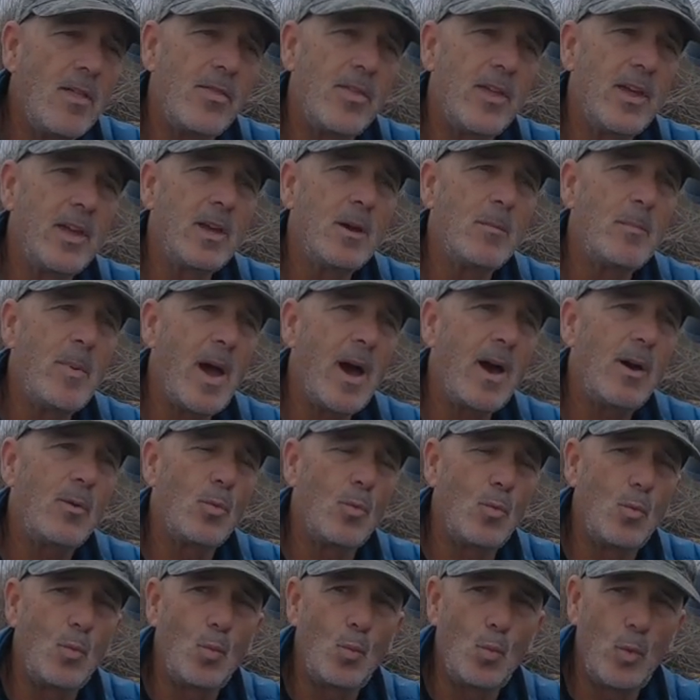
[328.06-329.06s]
think about
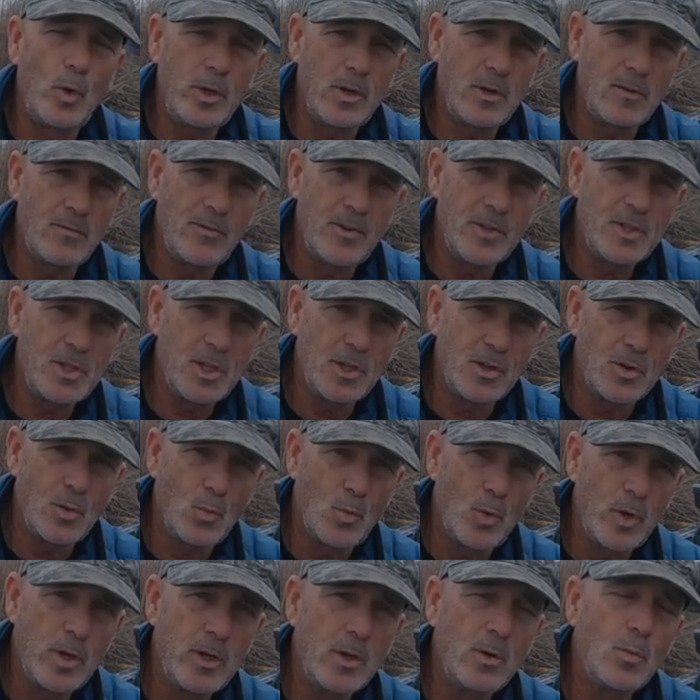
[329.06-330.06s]
when you're fishing the
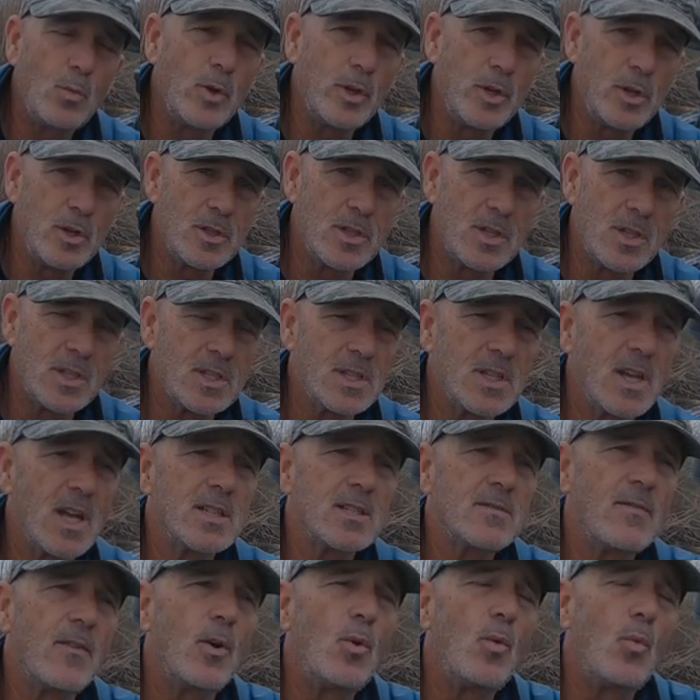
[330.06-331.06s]
winter, when you're
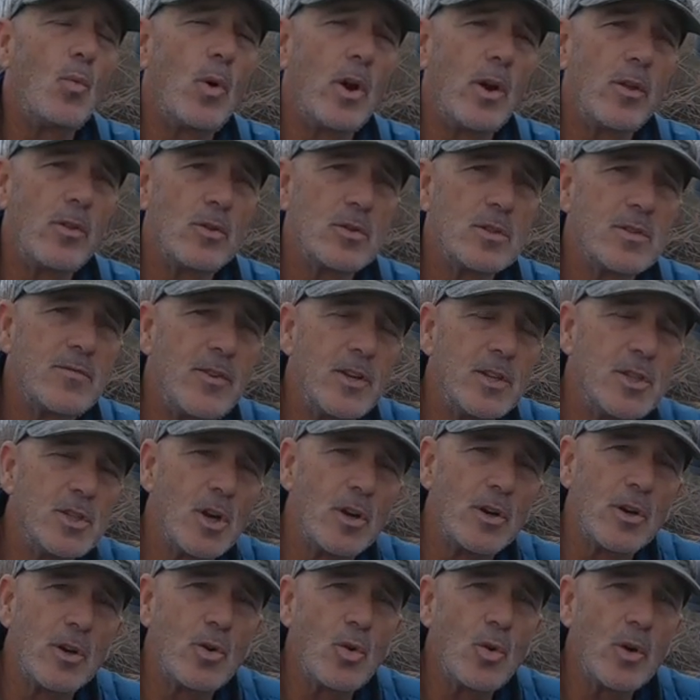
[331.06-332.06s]
successful, where those fish
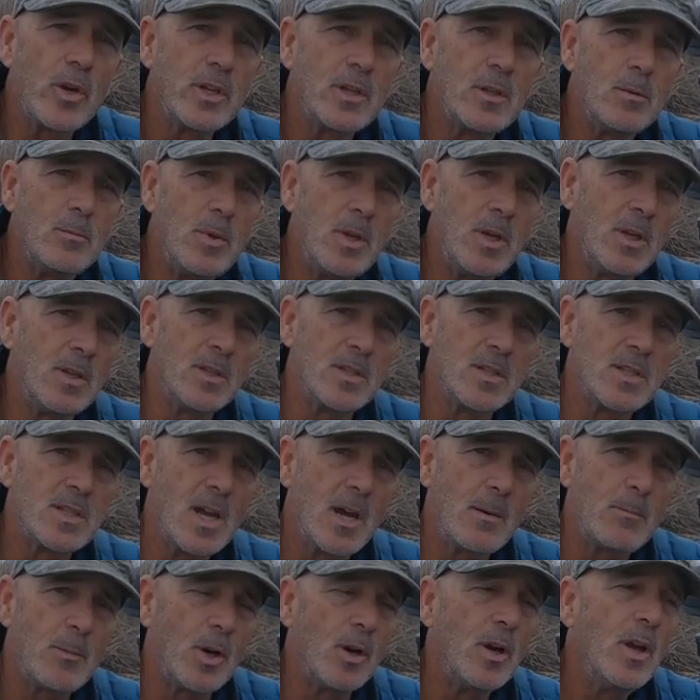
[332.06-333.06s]
are going to be in the
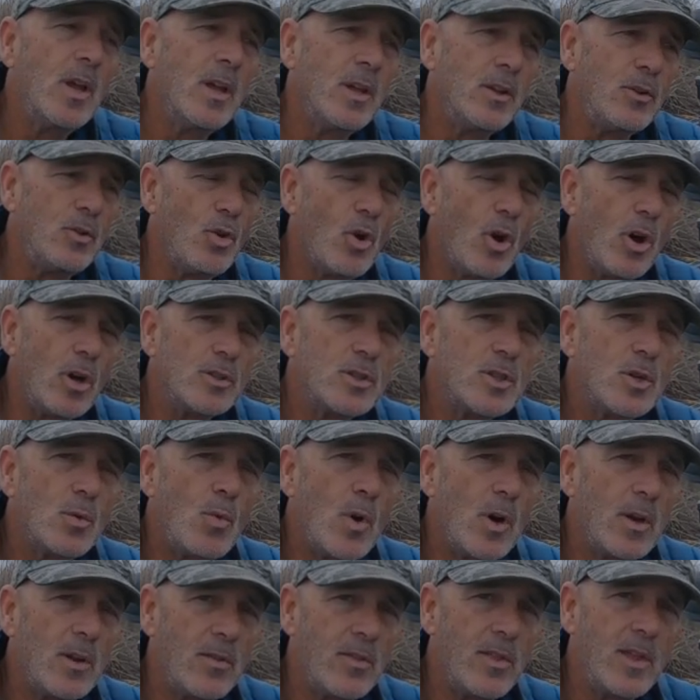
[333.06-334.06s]
summer. You also
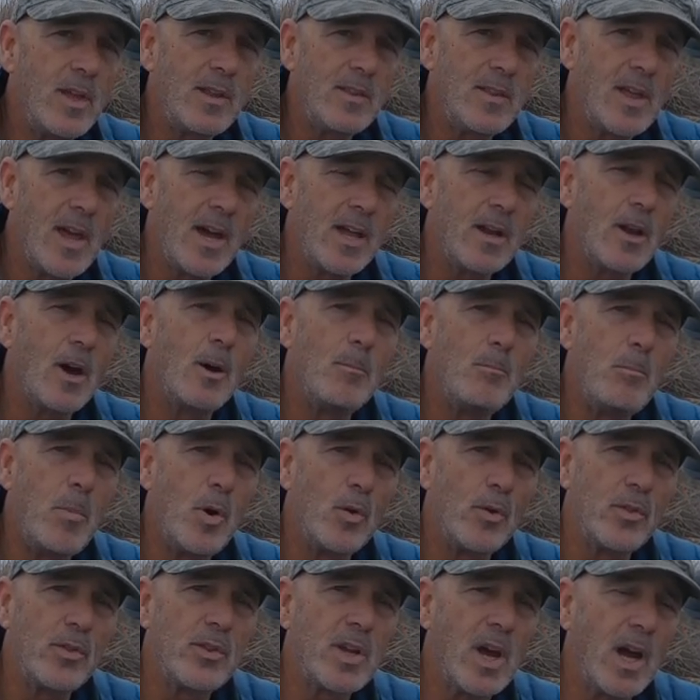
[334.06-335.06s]
want to think that on
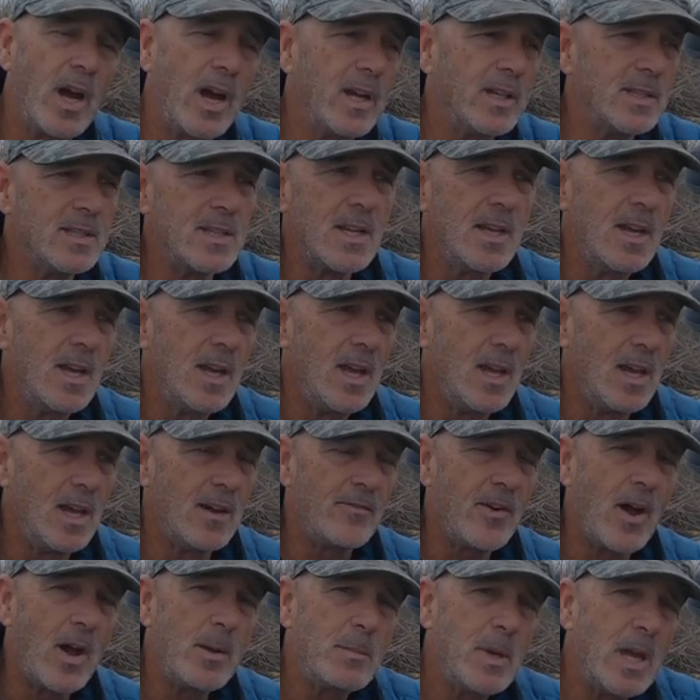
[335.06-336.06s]
both tides.
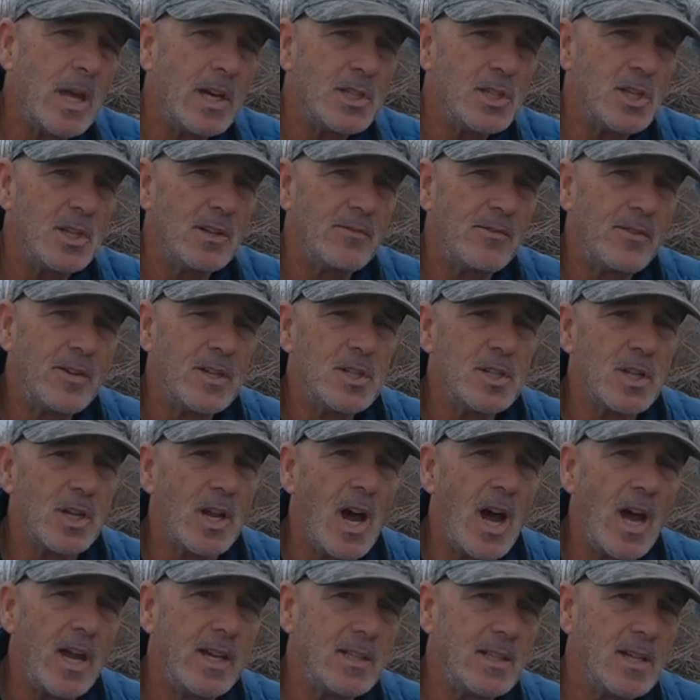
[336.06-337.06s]
If I'm catching fish at
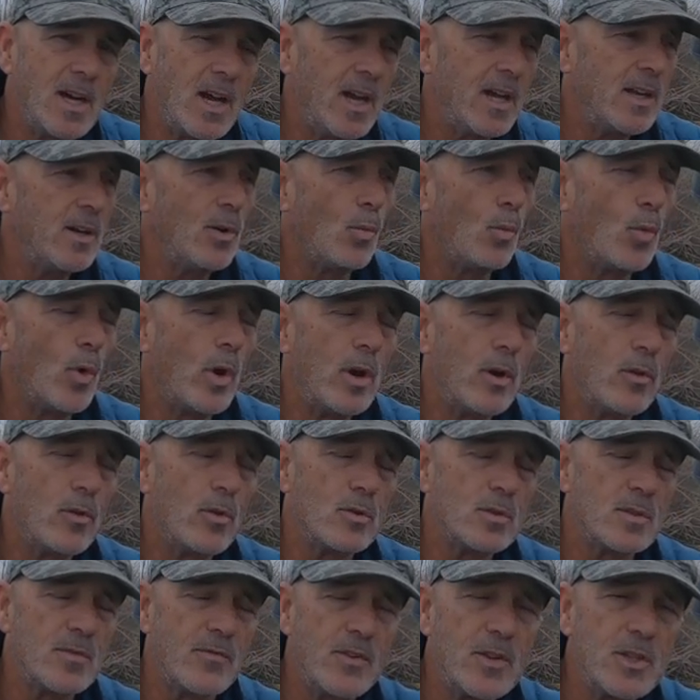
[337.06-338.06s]
high tide, where are
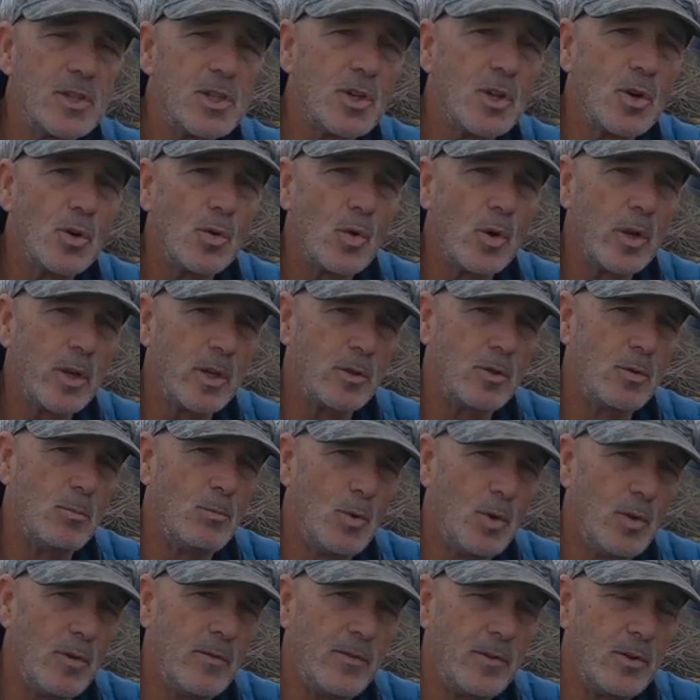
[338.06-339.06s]
those fish going to
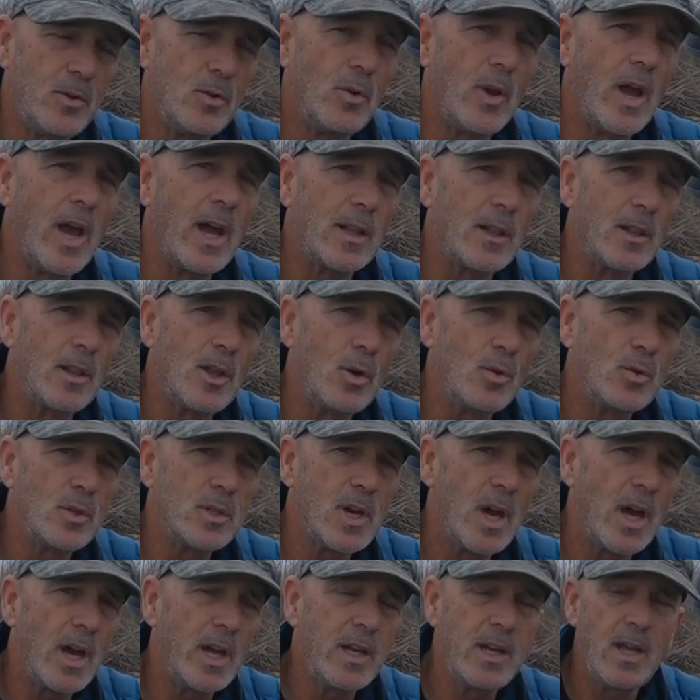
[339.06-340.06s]
move to at low
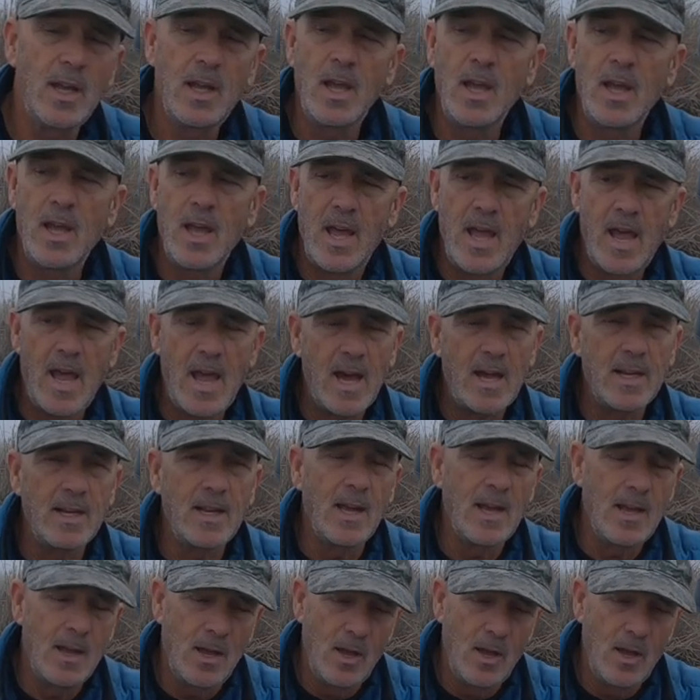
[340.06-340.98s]
tide? And